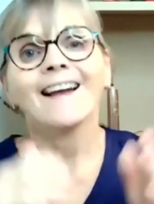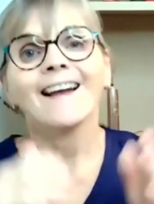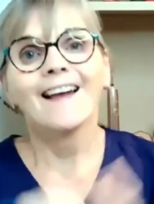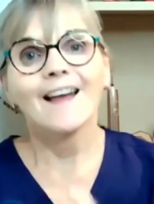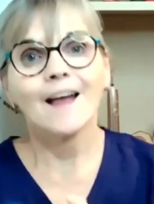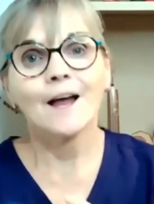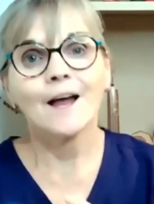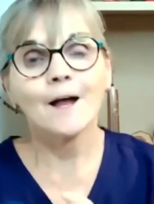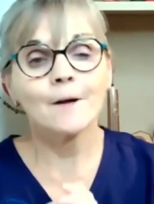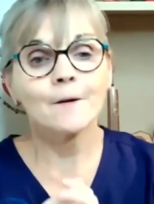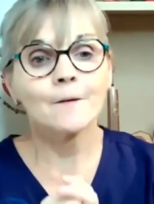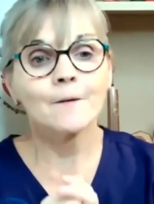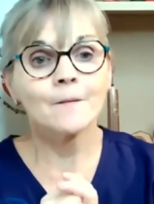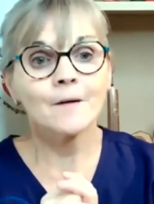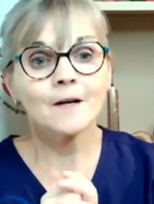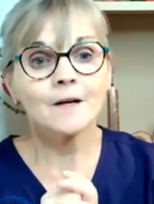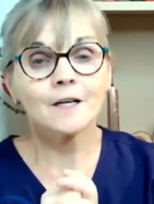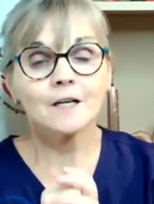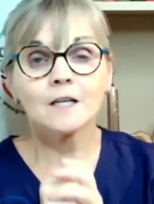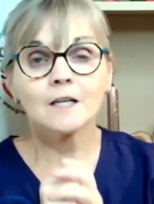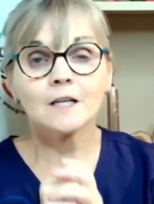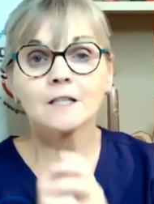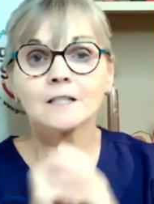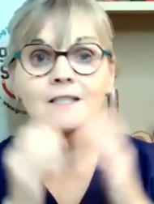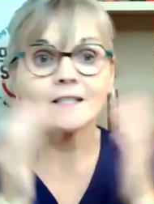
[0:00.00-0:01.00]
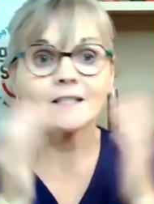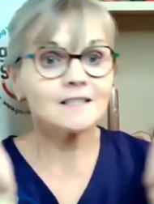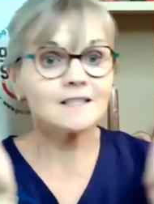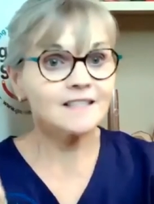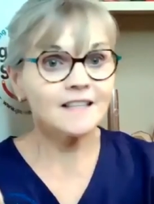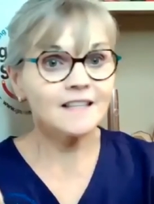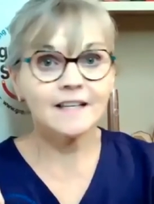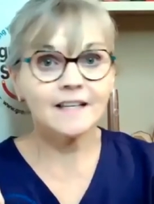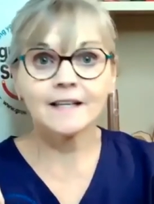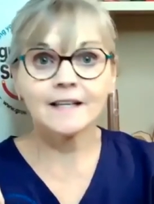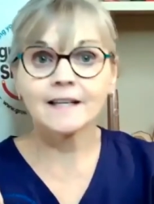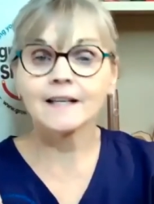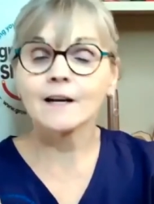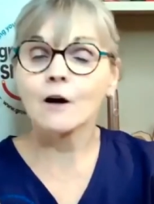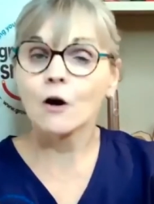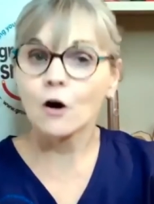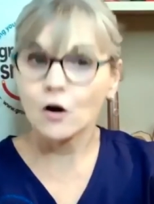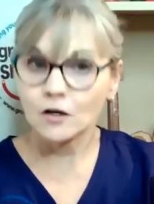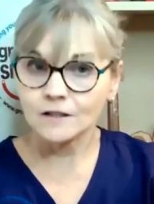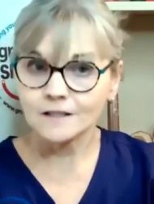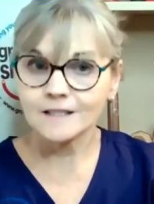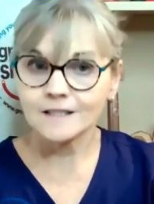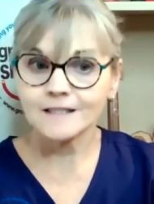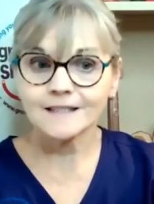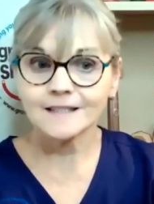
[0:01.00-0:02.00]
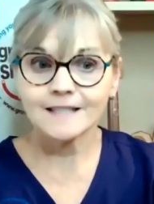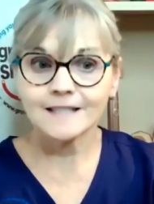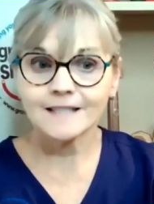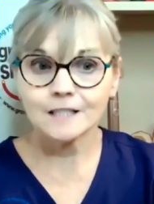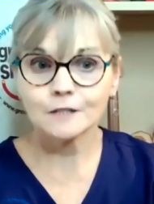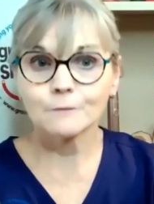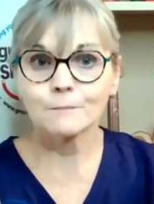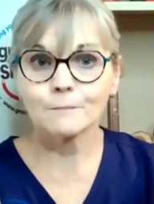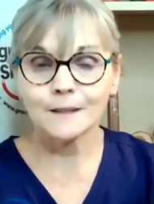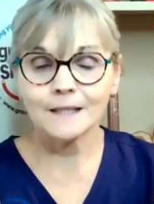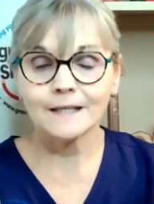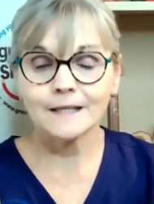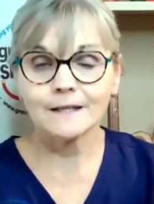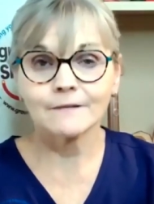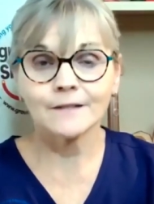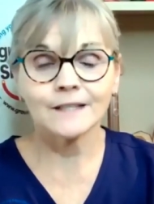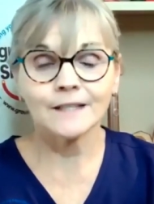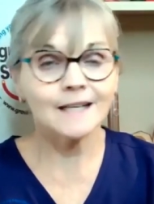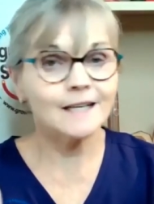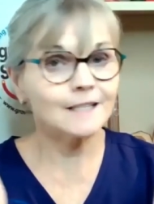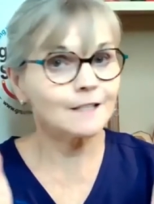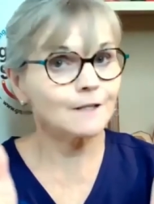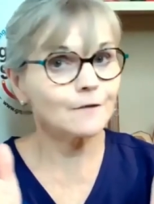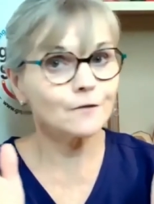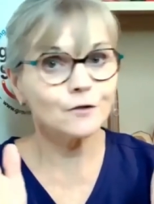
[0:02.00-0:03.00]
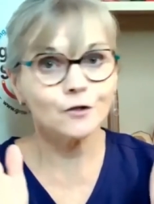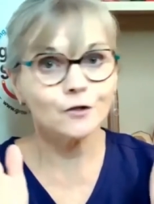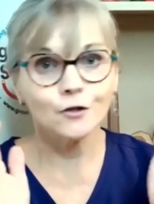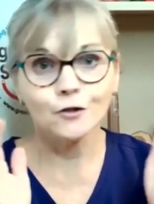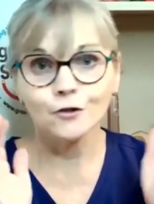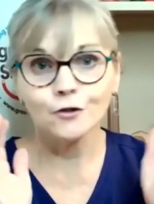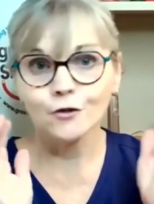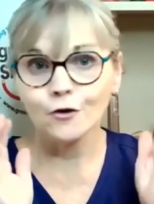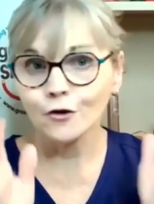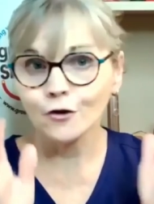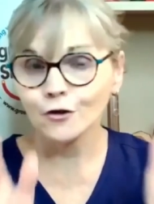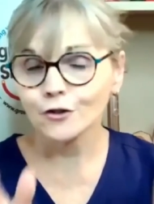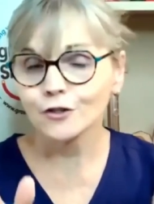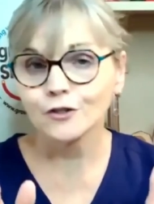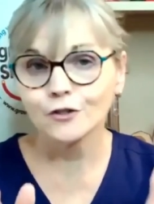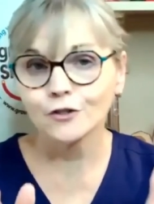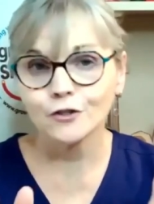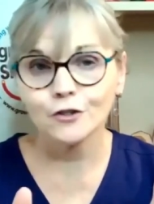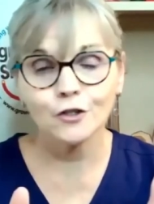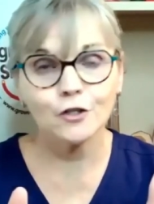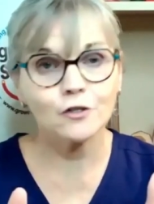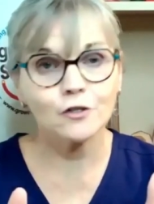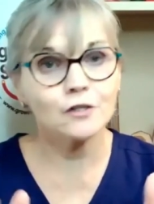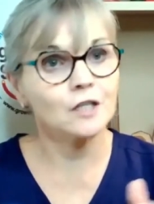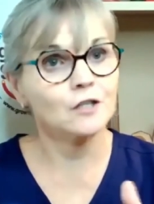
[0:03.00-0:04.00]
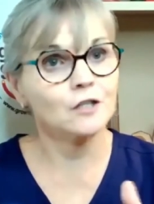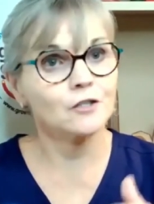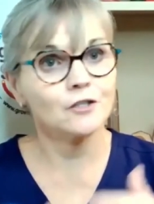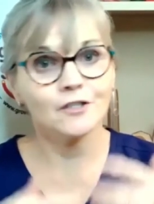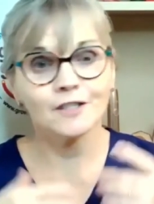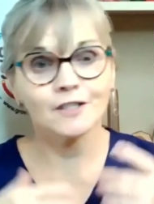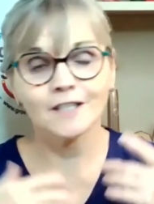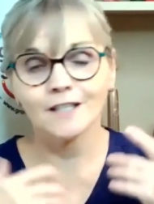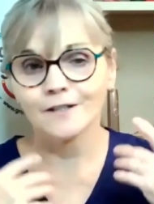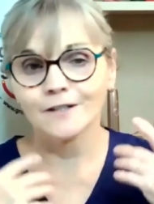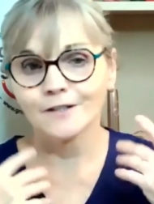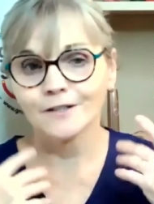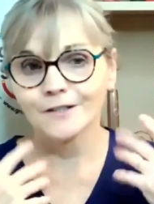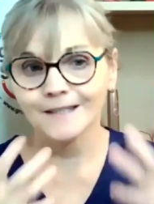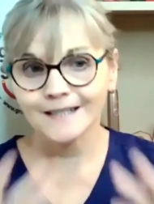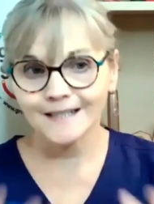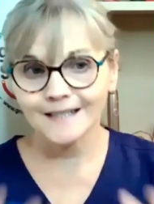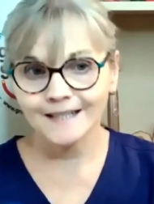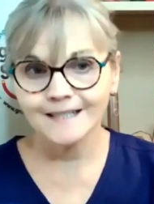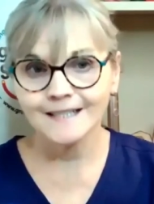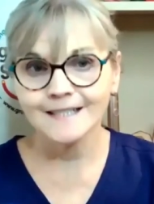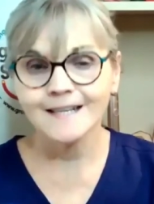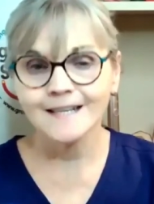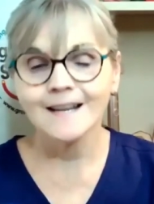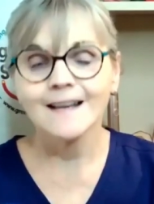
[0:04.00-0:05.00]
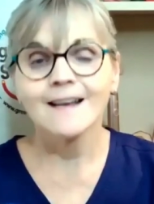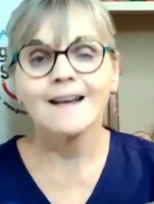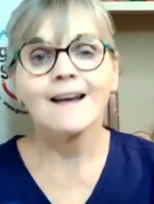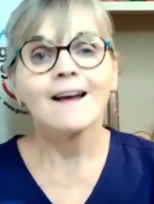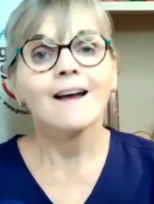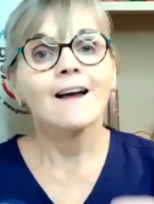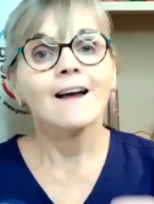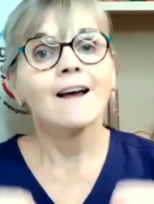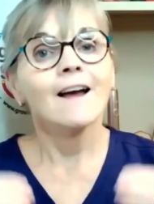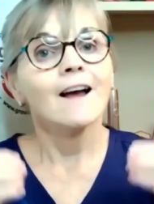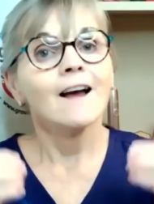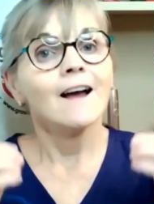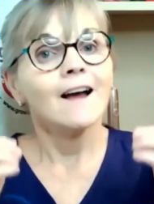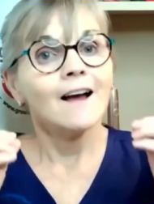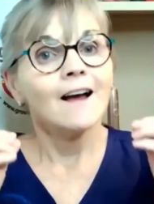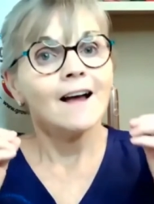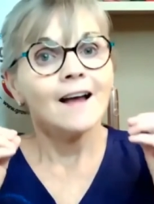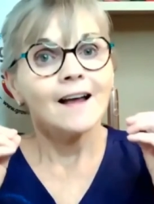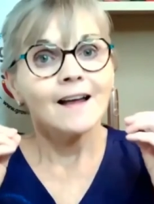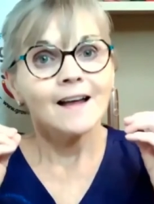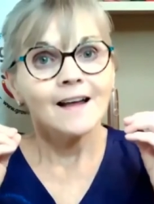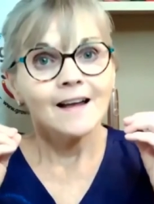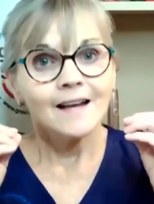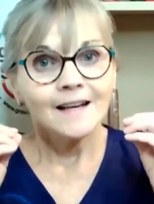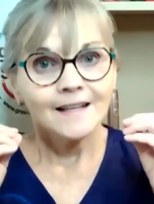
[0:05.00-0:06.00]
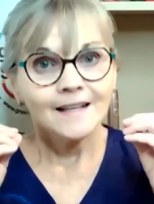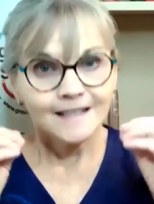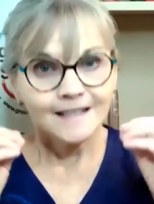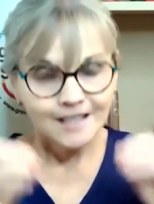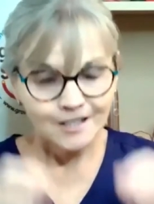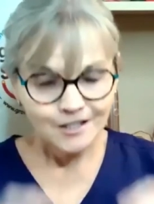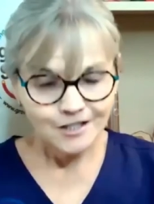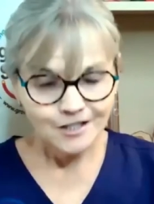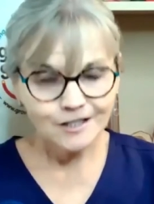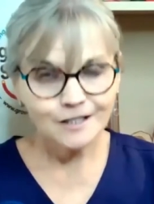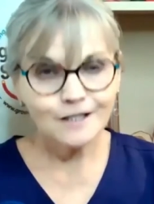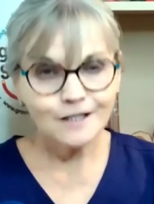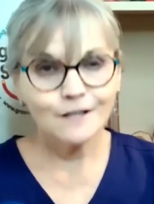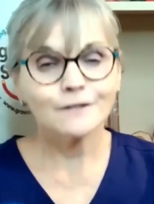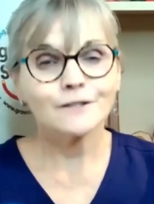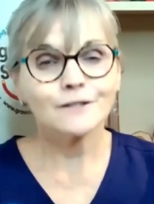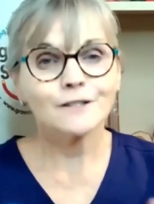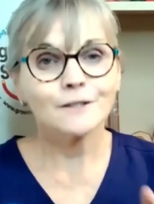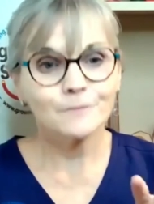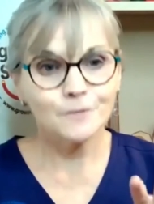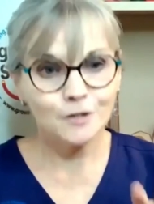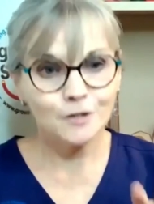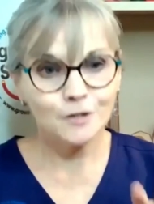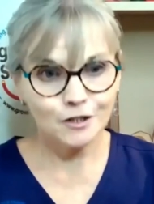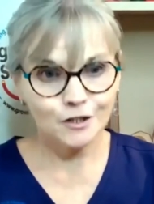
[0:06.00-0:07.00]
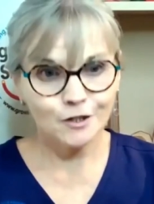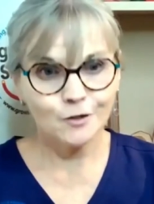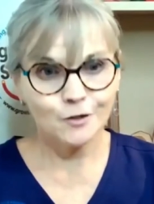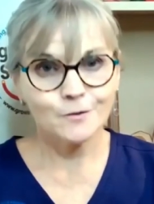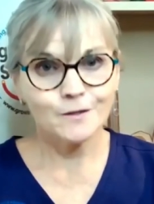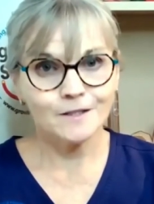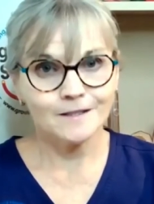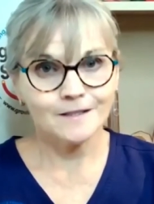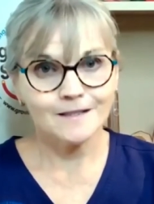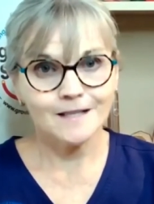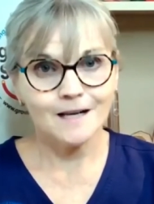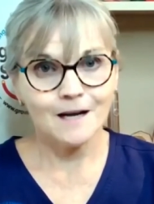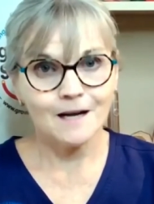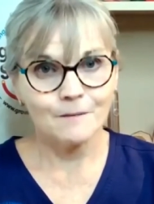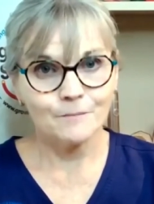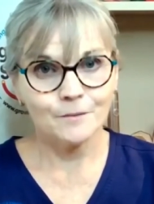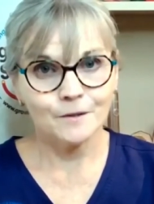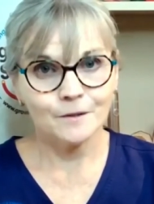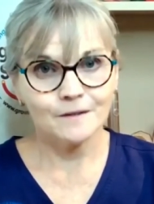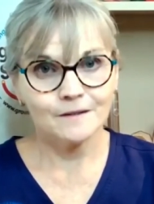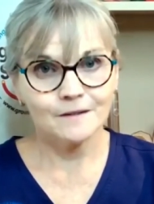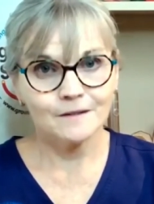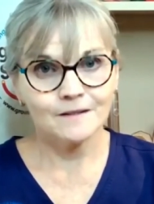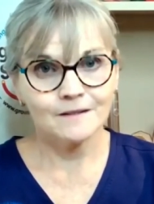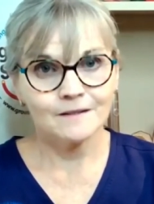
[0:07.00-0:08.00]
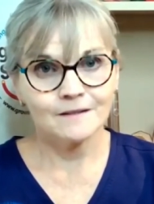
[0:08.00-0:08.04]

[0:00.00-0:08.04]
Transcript: Because uh, saying honestly is believing. And if you're not sure you think your teeth are clean, get yourself some disclosing tablets.